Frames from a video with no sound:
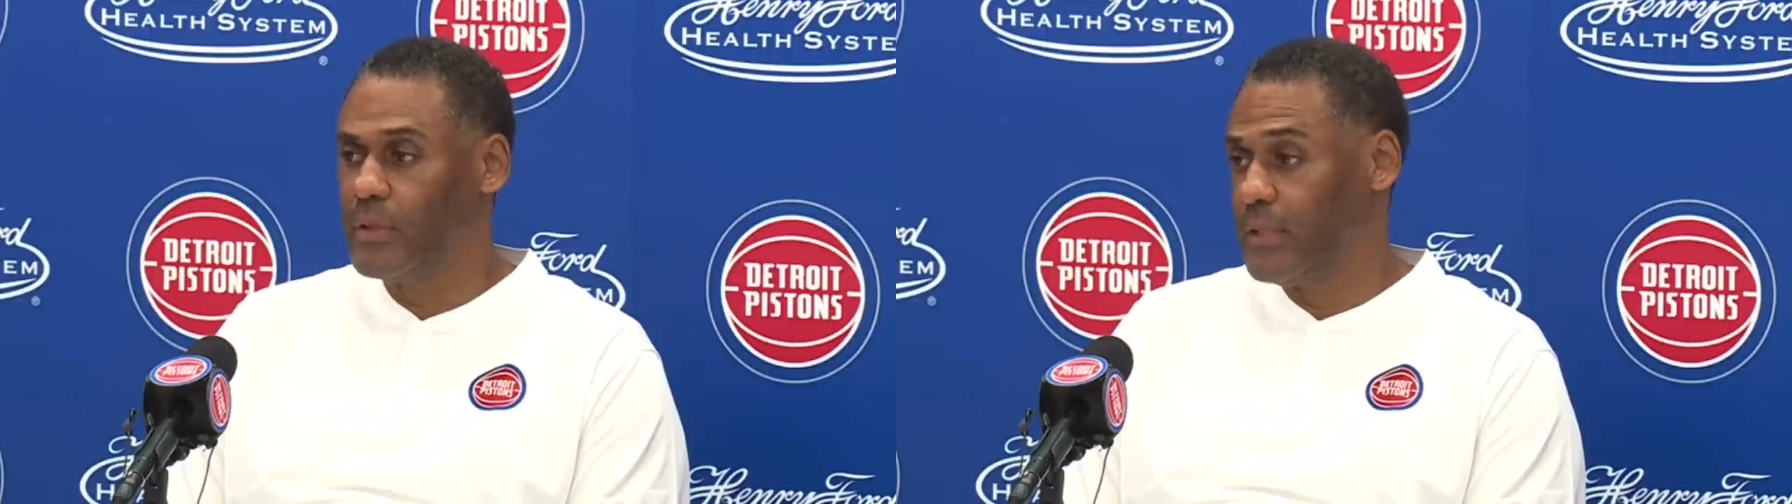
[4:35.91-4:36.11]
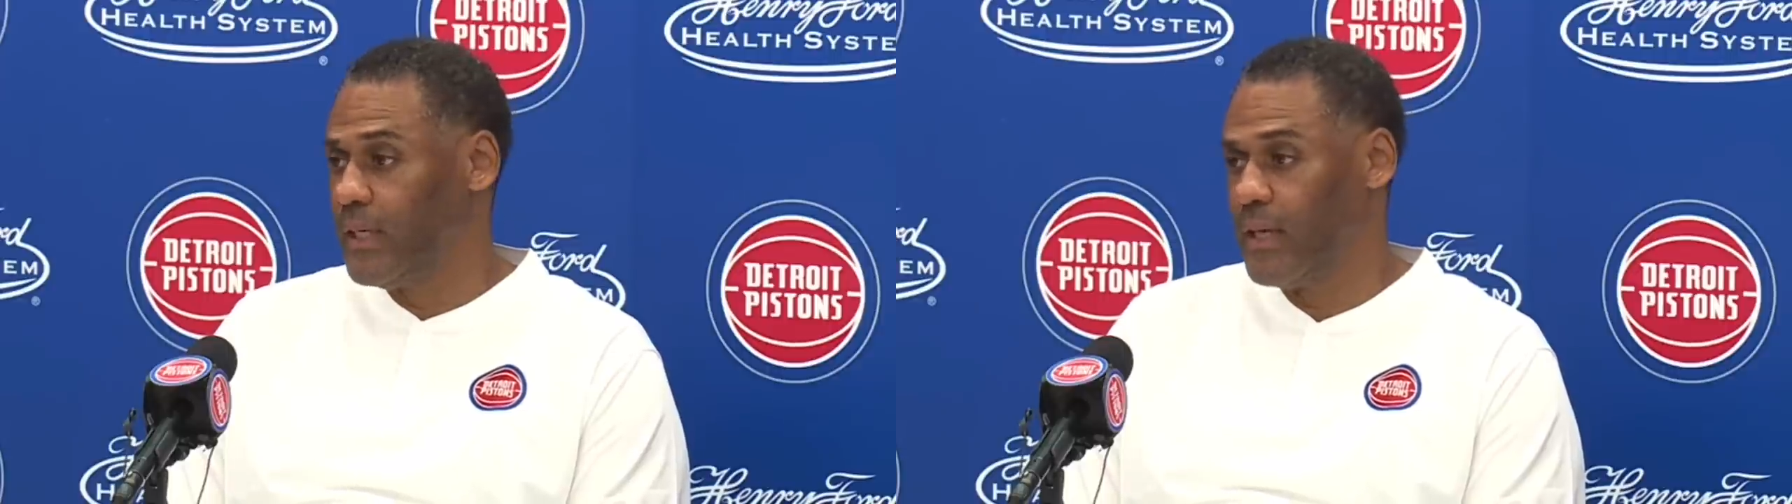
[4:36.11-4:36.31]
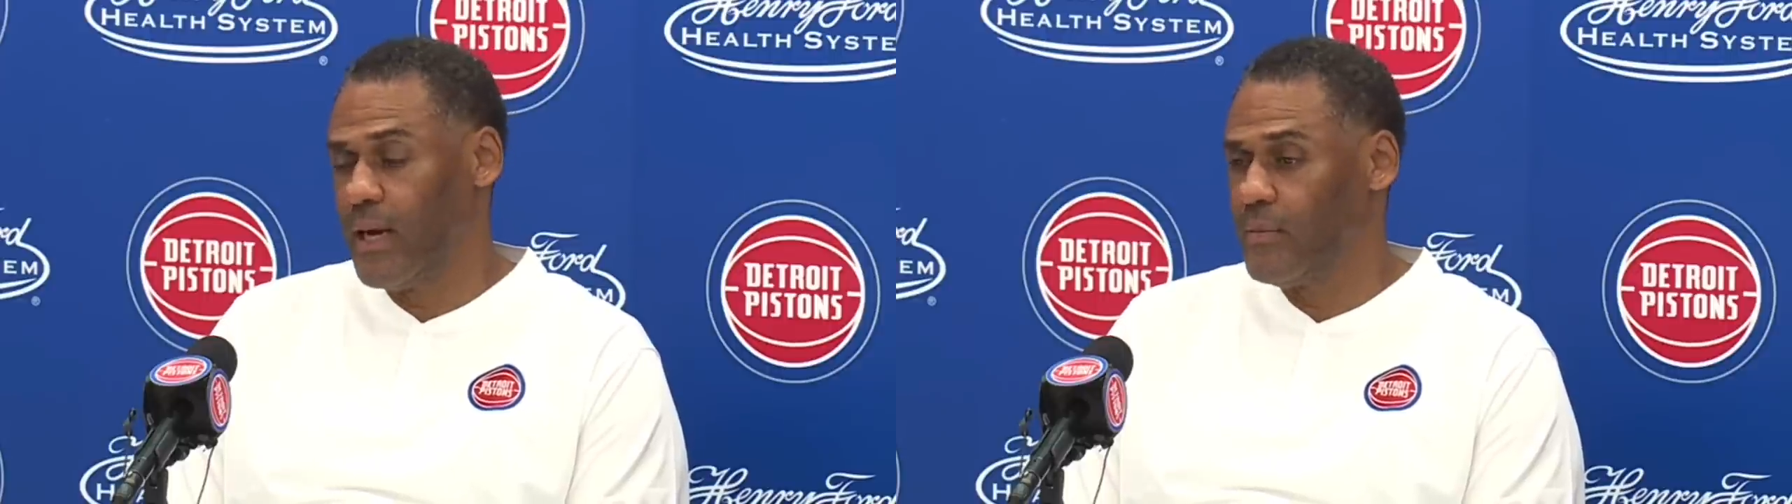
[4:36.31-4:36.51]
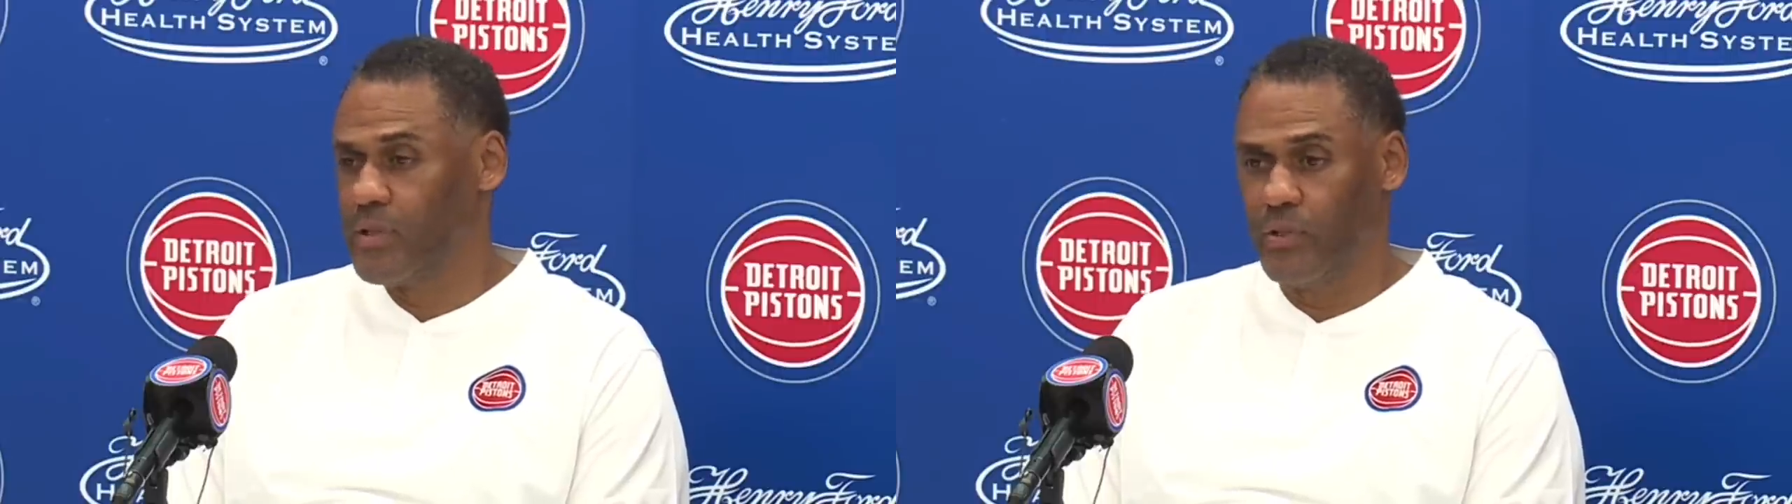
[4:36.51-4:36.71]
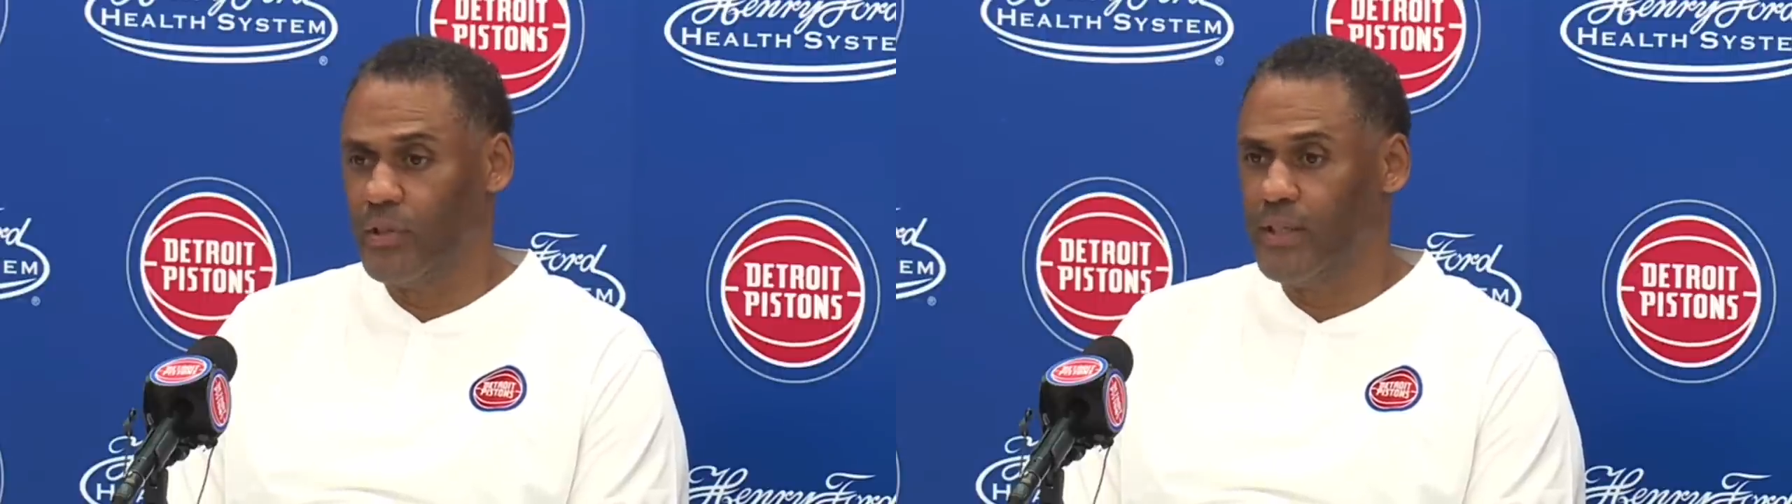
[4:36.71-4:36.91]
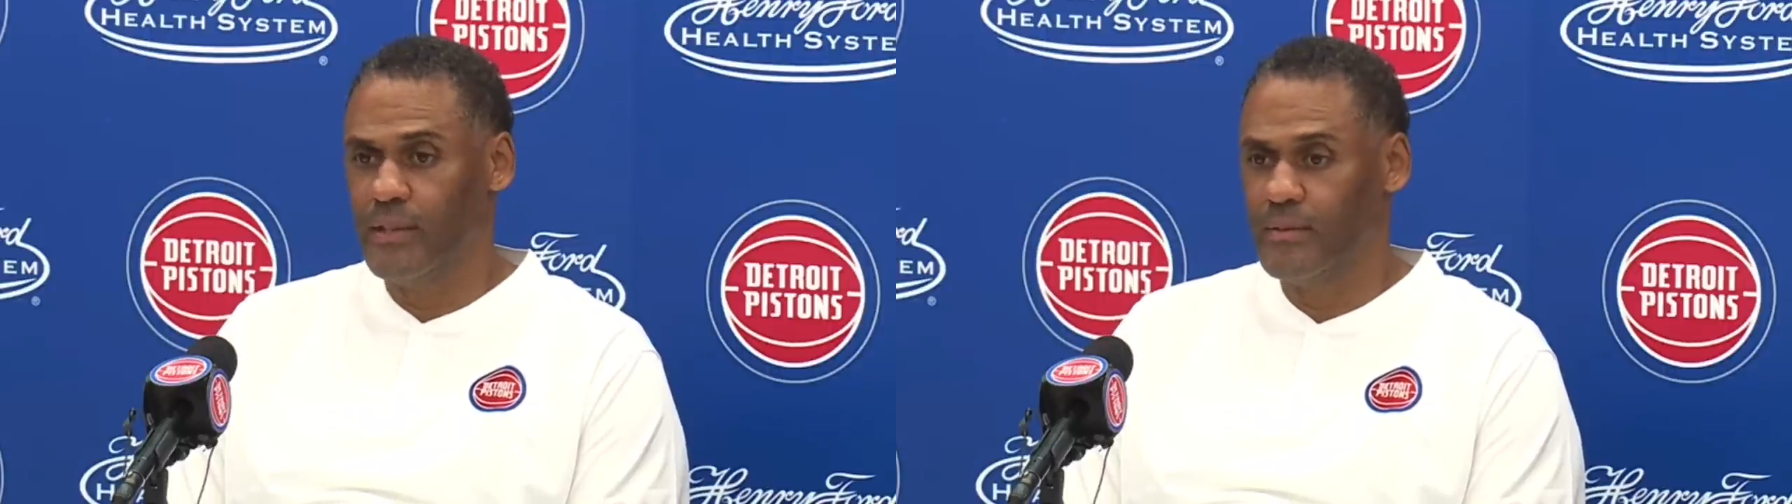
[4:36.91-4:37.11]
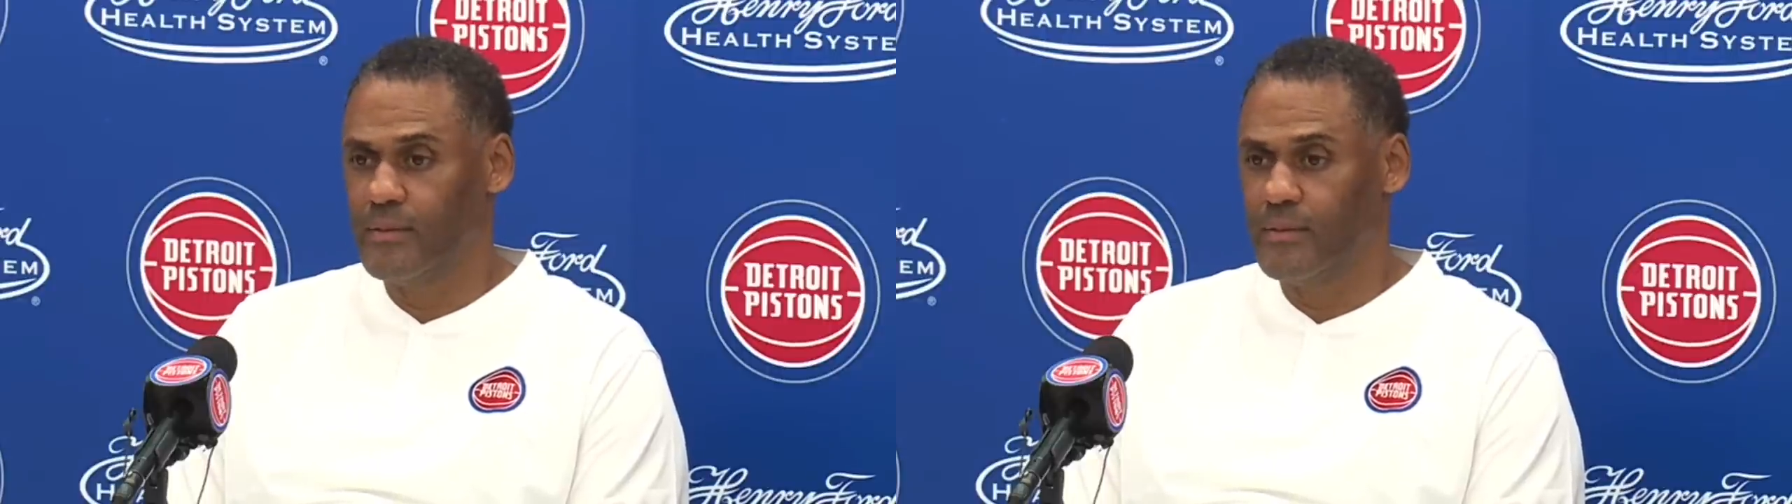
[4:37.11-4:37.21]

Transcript: But yeah, absolutely